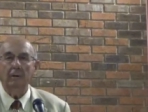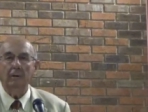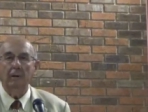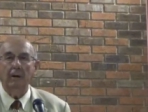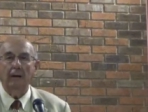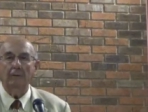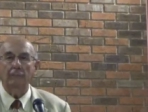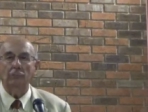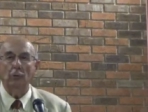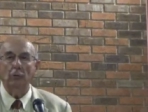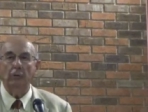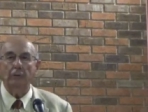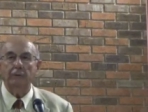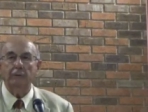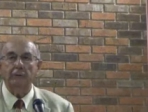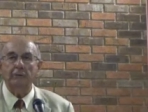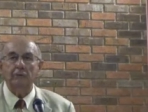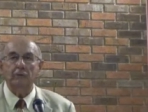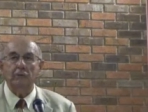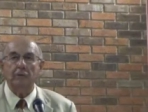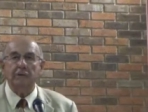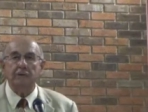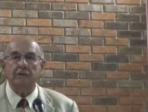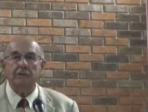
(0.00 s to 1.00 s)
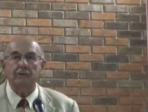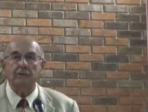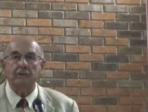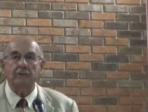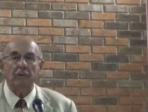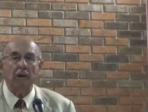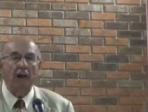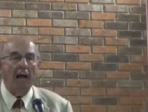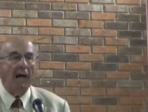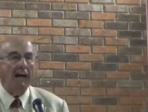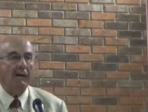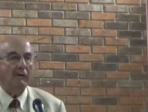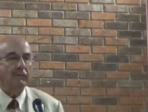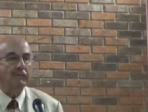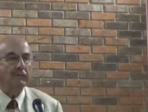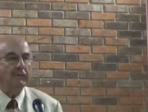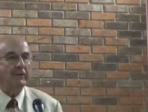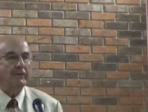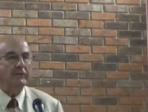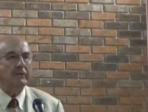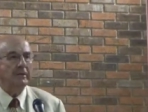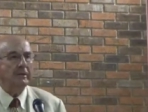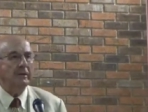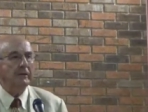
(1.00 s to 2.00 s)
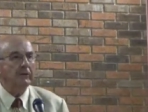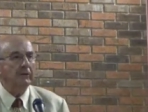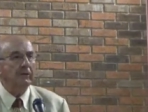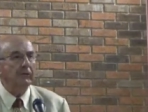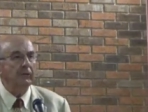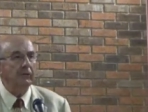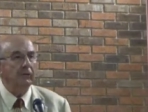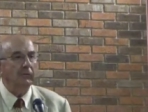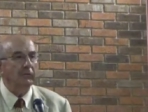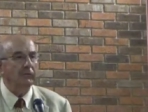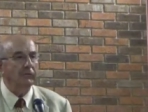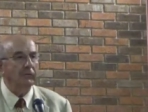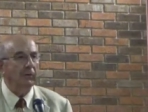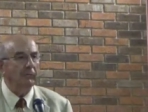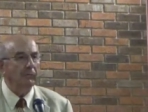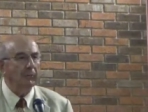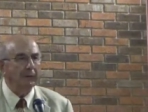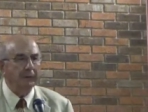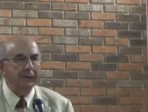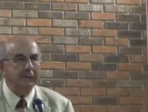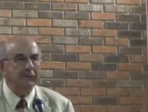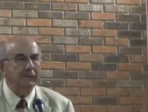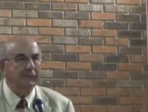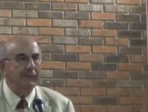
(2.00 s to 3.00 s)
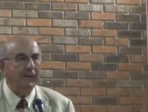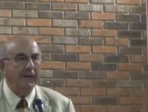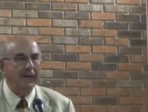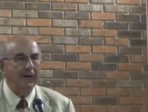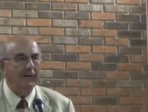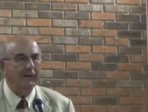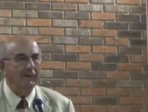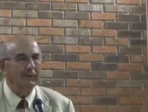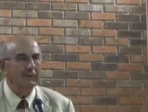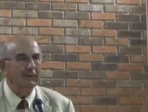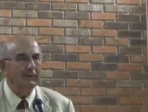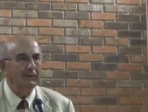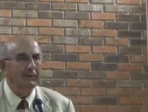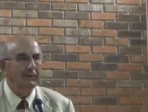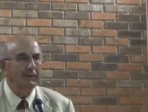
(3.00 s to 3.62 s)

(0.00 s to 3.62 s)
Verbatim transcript: I'm going to increase his life 15 years. I believe that.